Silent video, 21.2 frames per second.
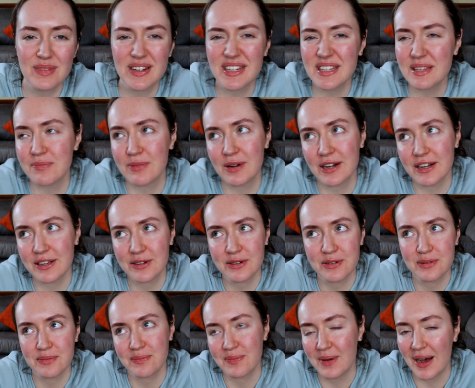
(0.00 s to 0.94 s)
But it's a pretty
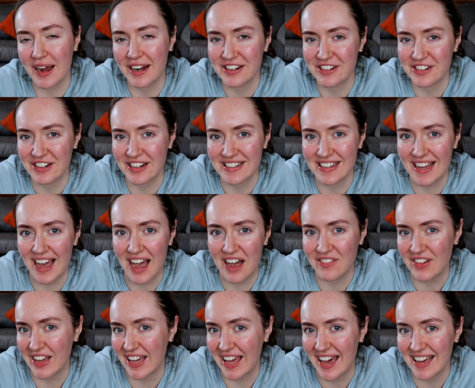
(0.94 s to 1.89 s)
cool party trick to
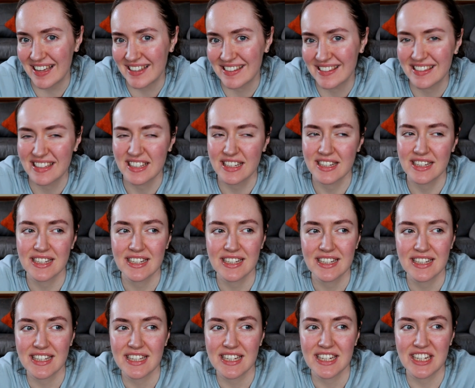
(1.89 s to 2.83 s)
have, I guess,
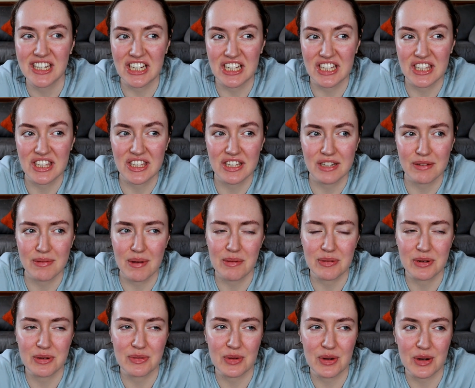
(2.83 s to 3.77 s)
just to be
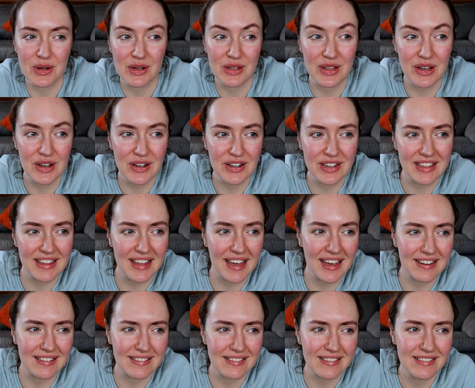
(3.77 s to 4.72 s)
able to walk along and
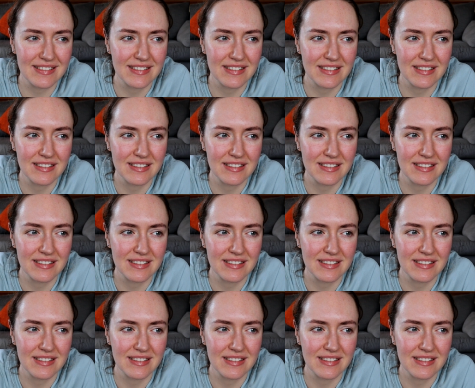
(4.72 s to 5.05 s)
then